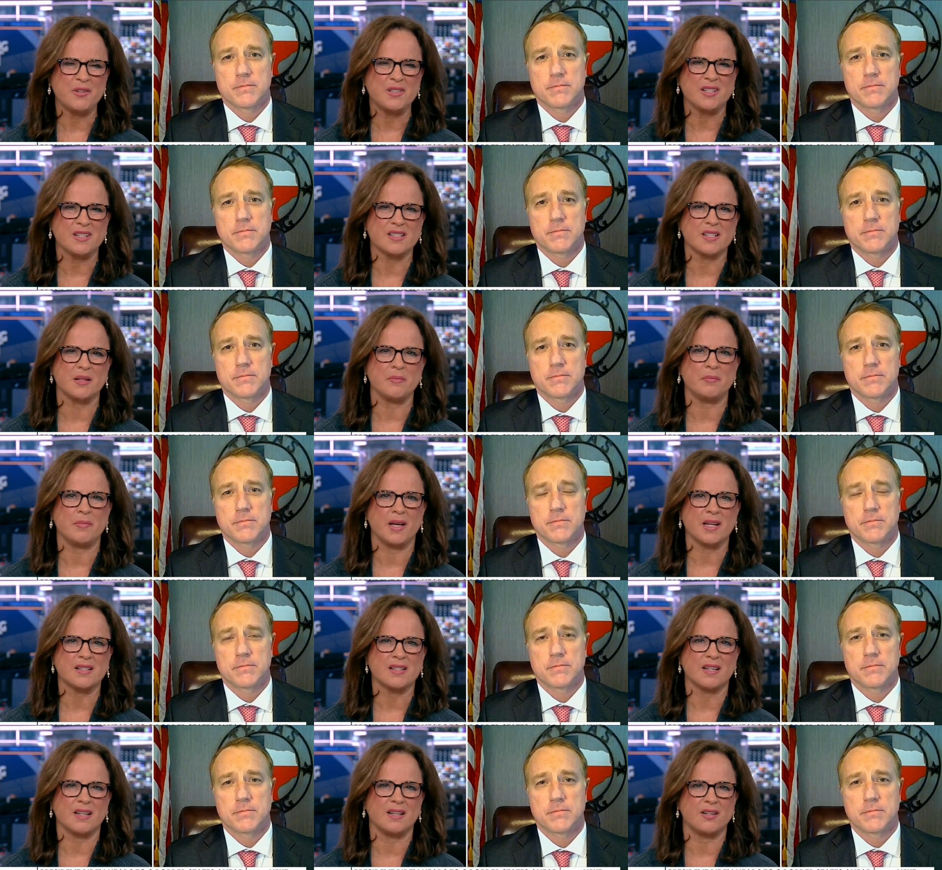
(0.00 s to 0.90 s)
Speaker 1: a dozen
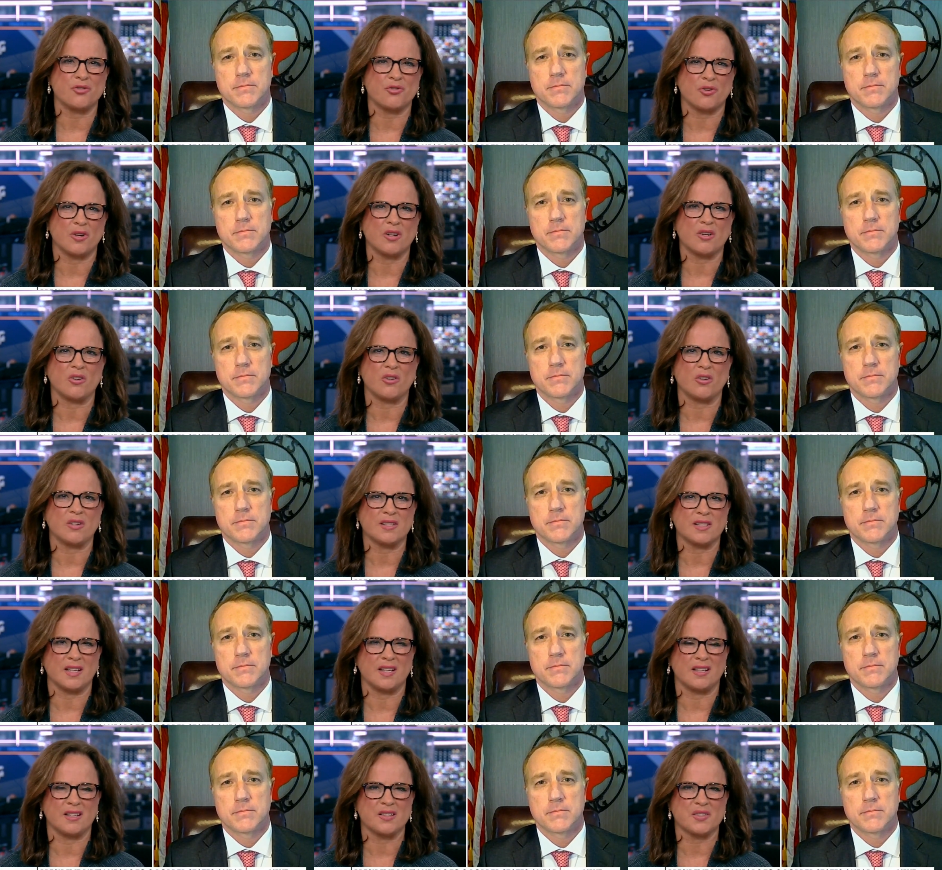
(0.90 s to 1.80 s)
Mexican drug
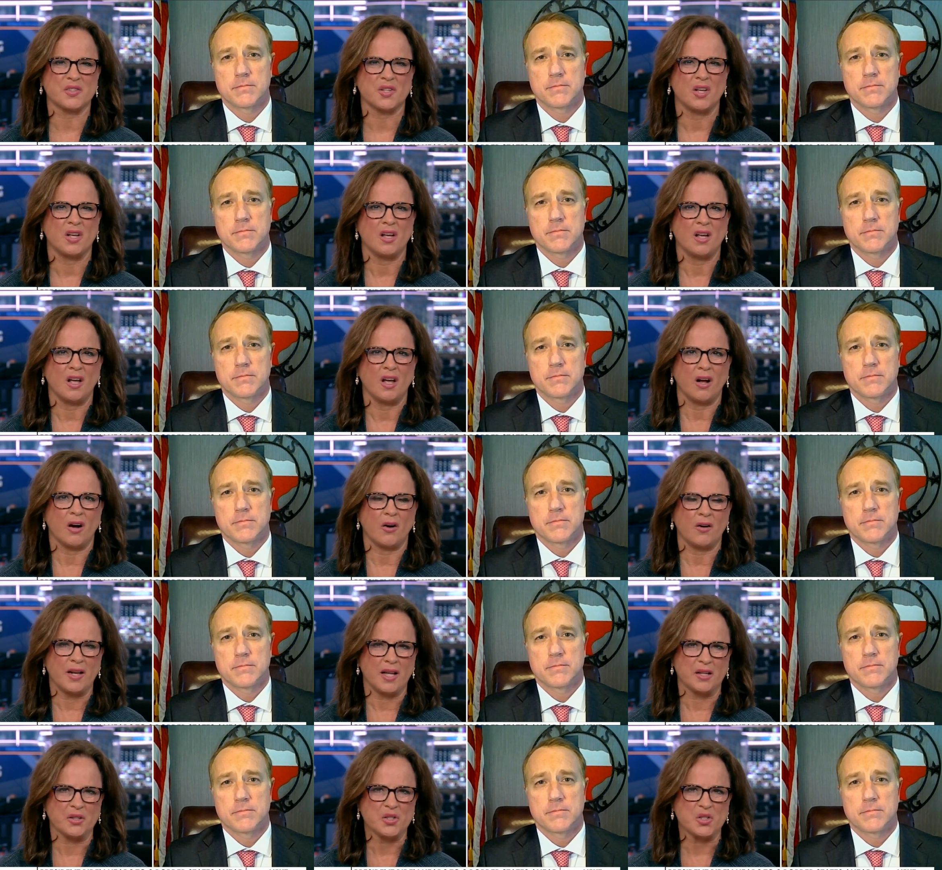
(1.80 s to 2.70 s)
cartels are
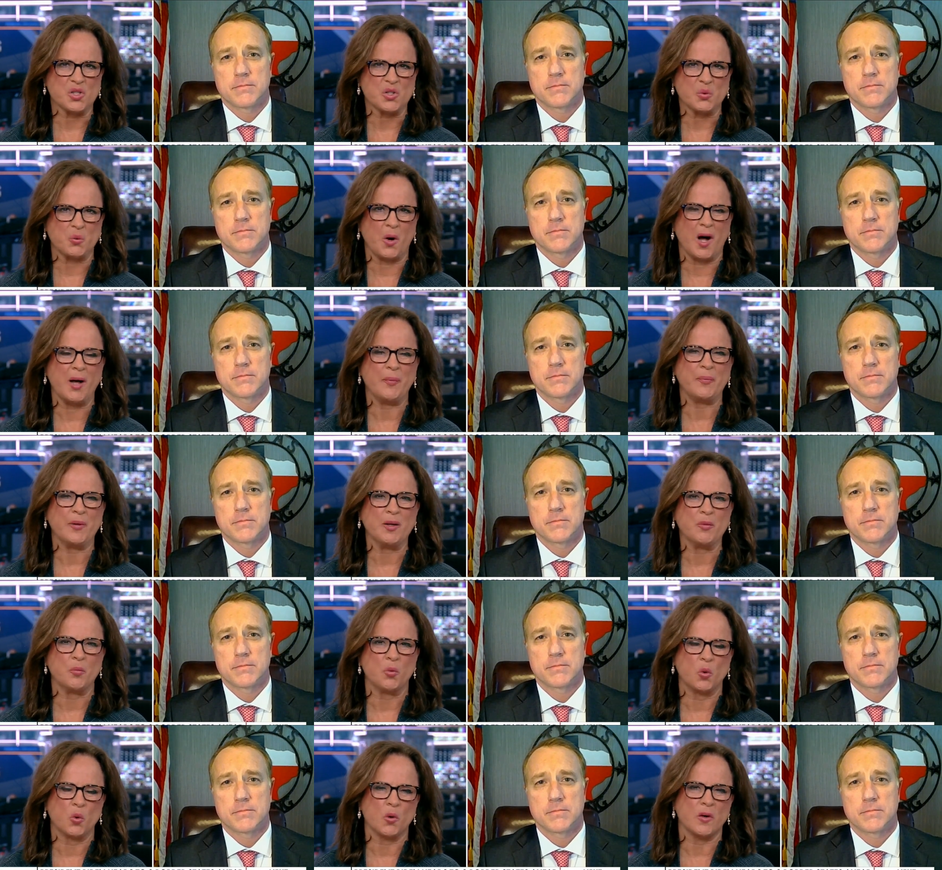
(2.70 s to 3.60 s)
now
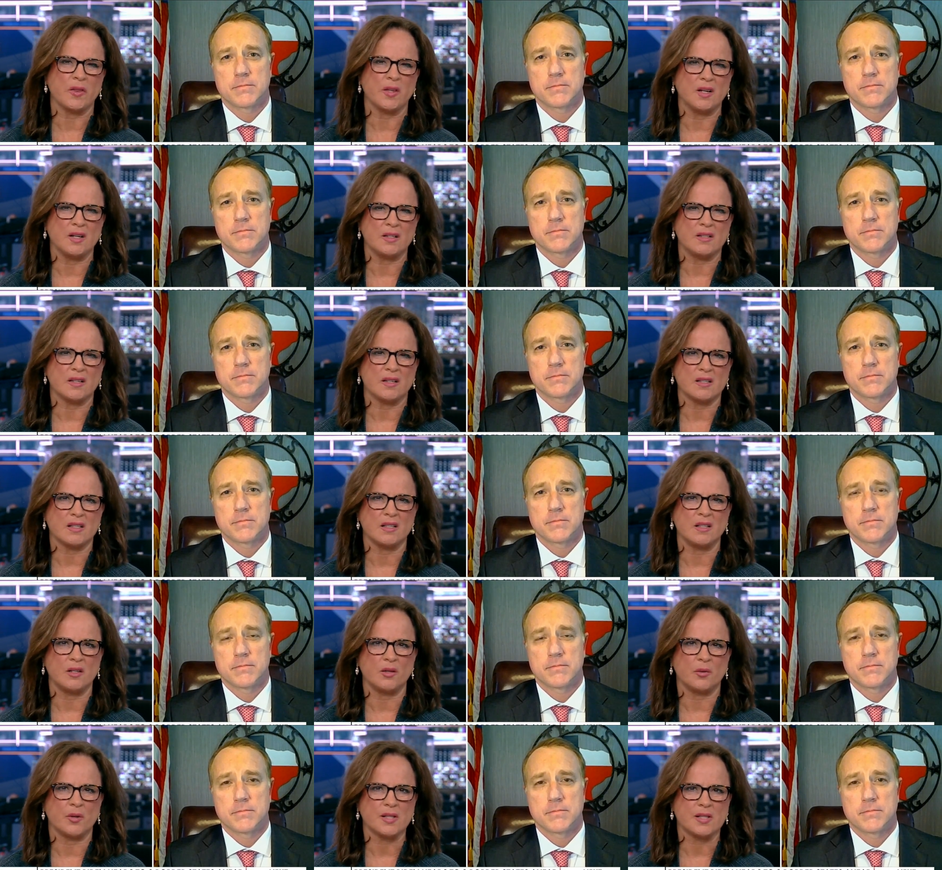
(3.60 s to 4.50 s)
swamping more than a dozen
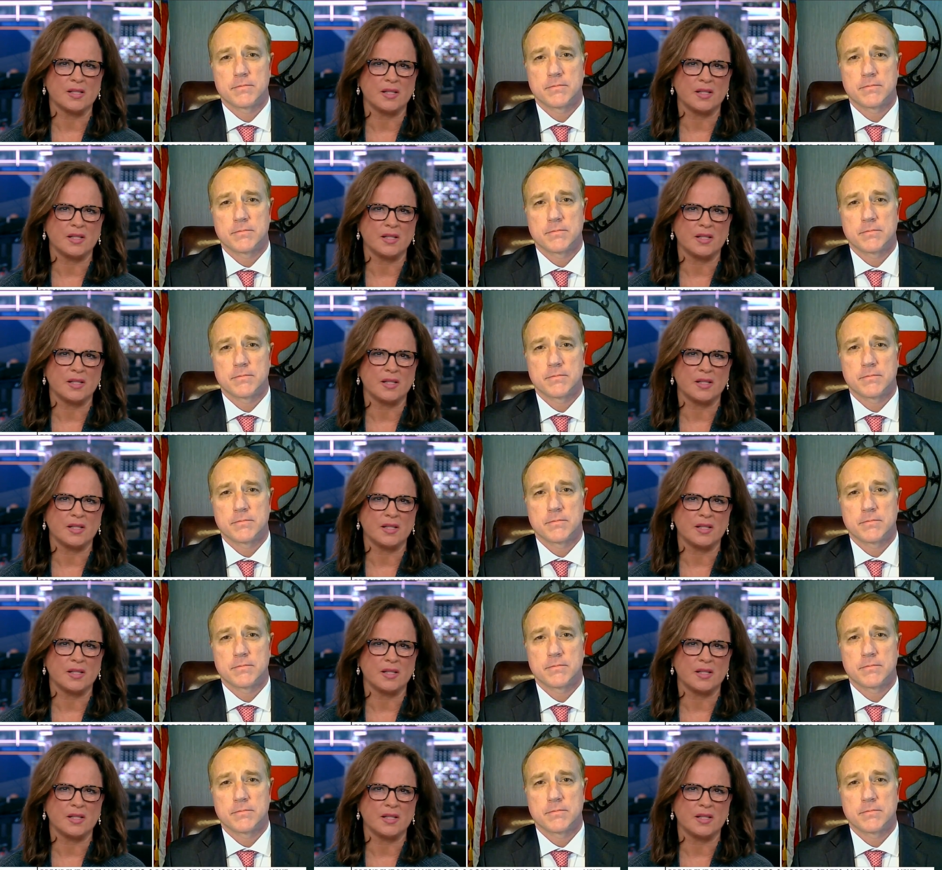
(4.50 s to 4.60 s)
U.S.